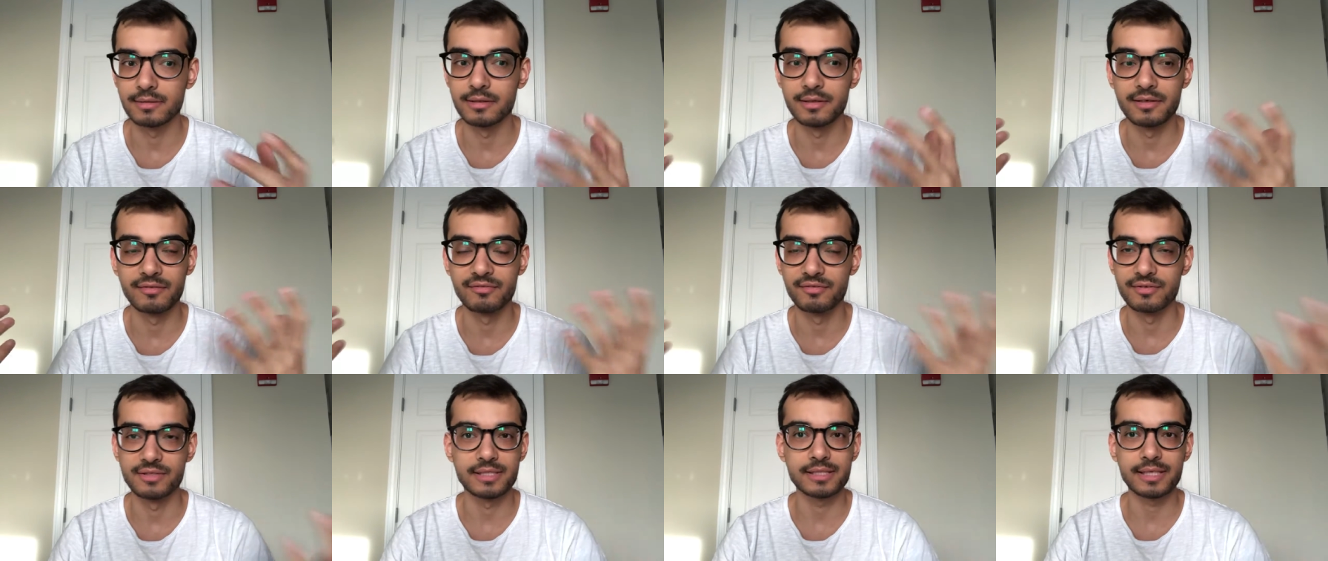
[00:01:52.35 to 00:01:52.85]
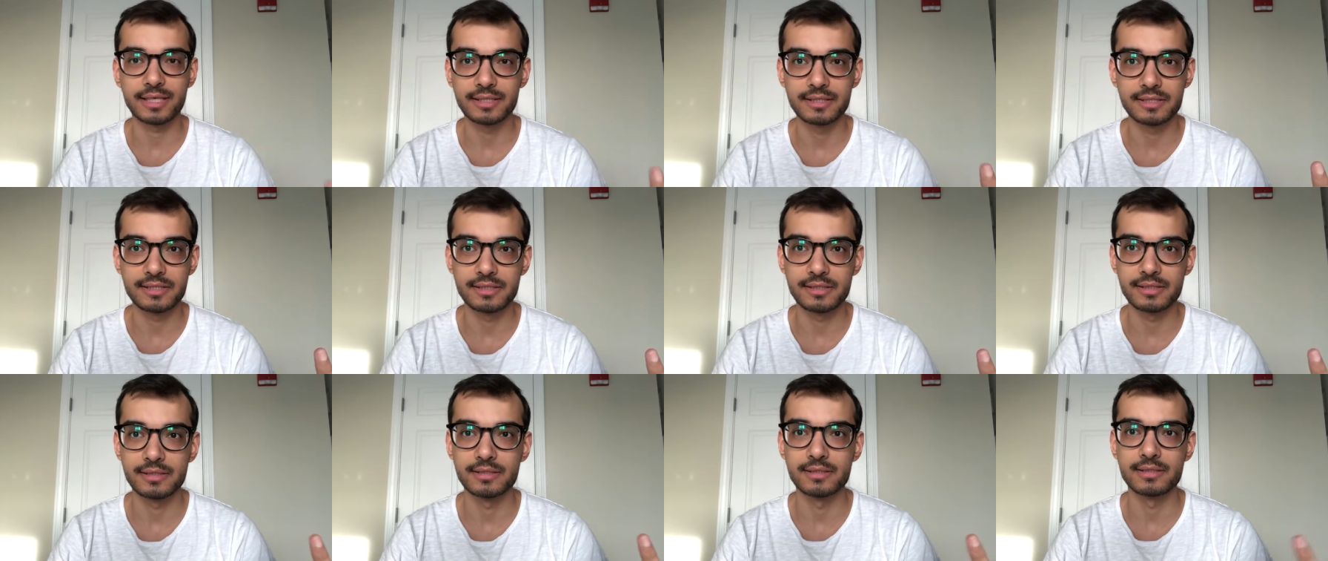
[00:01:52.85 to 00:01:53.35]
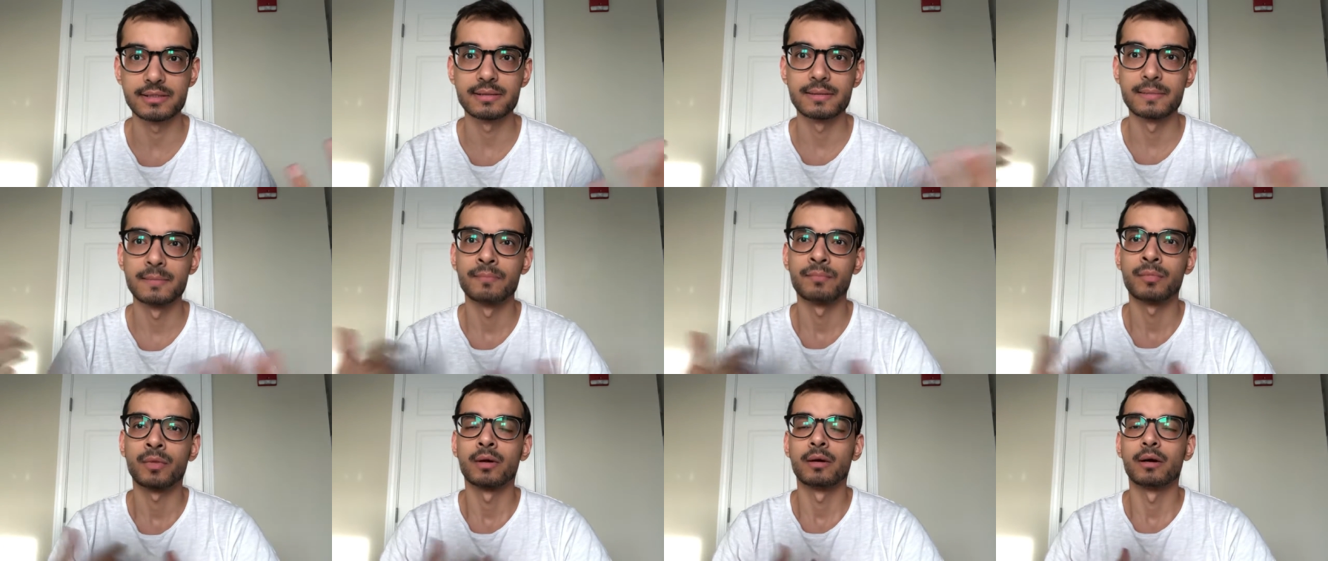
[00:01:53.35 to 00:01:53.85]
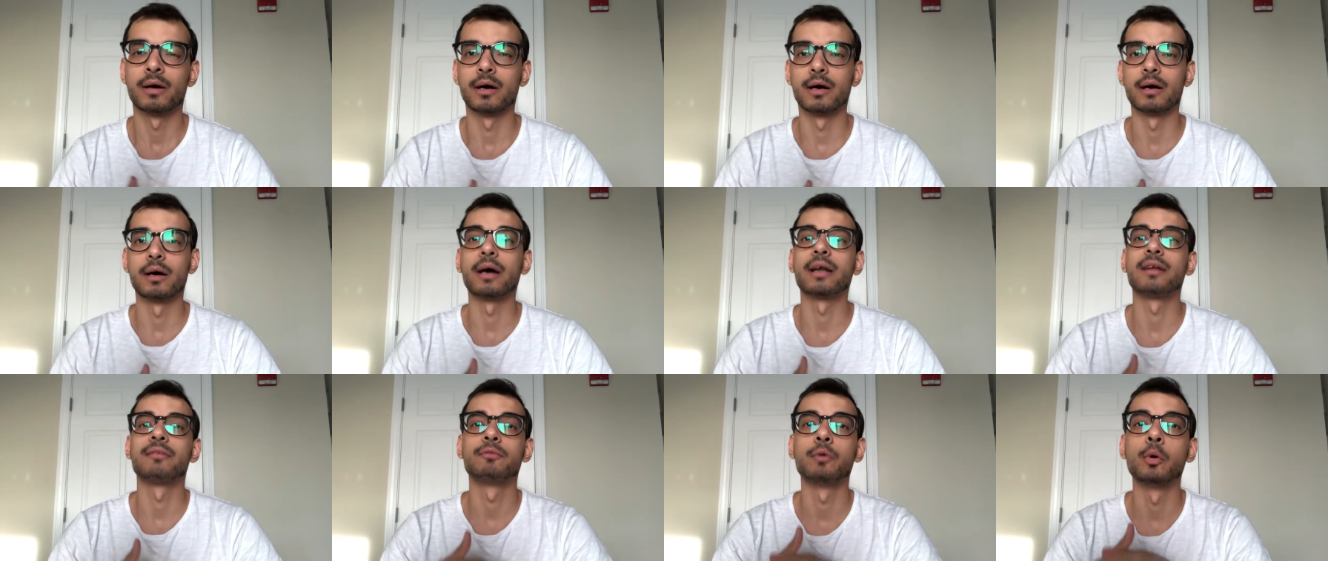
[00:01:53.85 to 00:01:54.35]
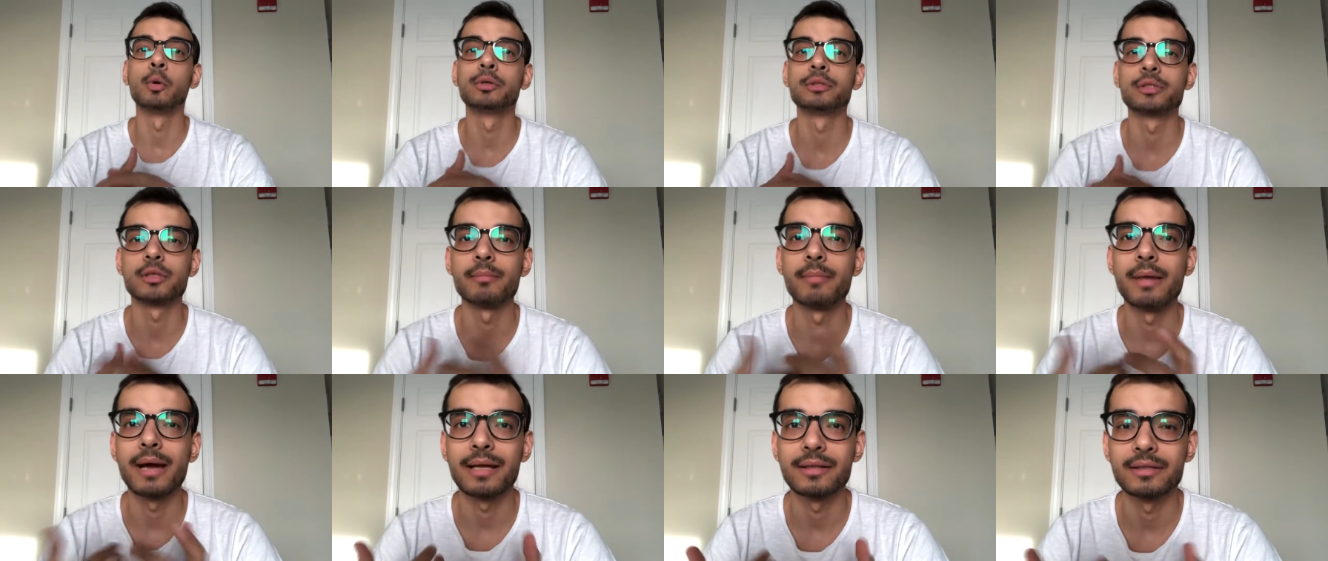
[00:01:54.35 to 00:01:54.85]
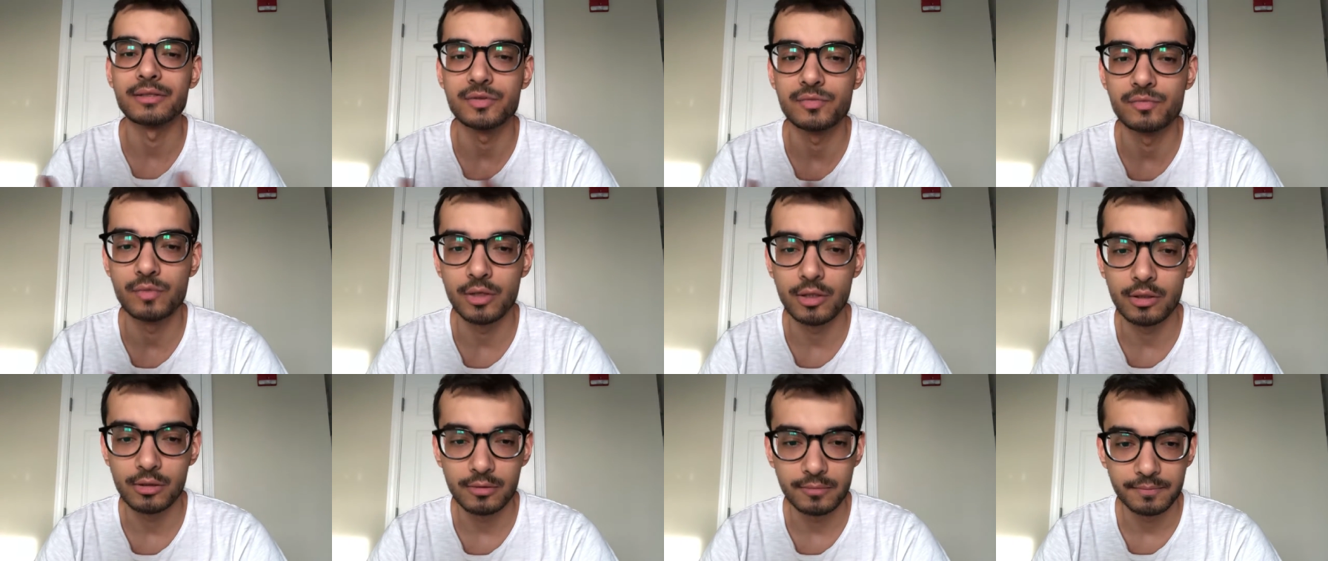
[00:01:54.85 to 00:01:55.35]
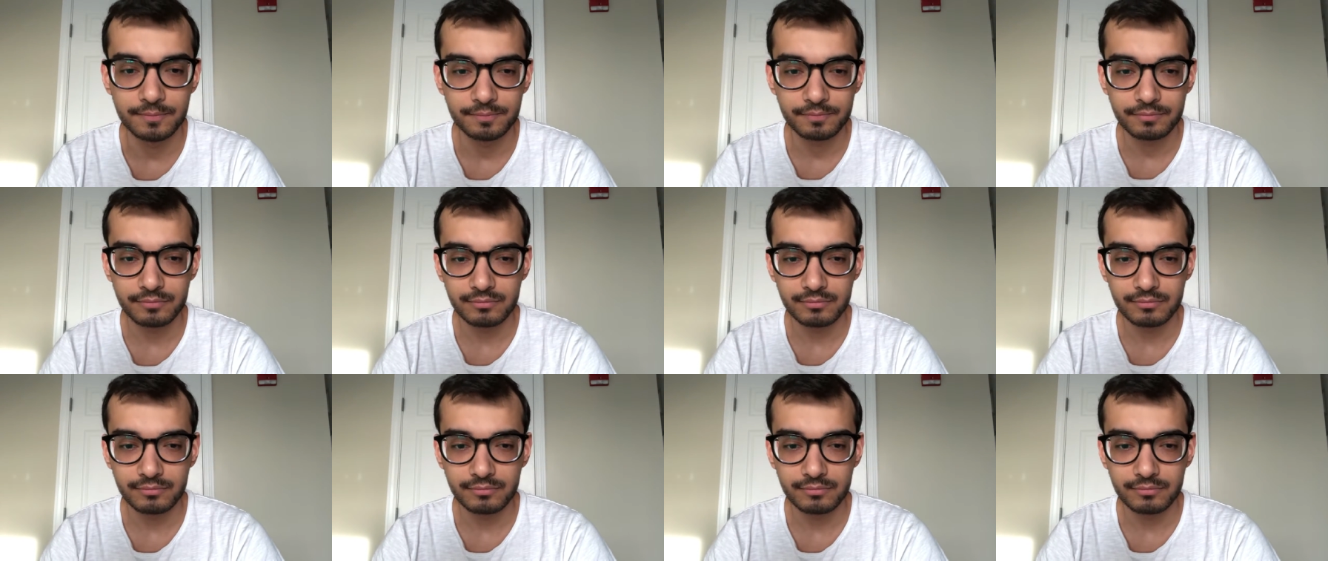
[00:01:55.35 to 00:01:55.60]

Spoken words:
the different sciences, and a focus on math as well,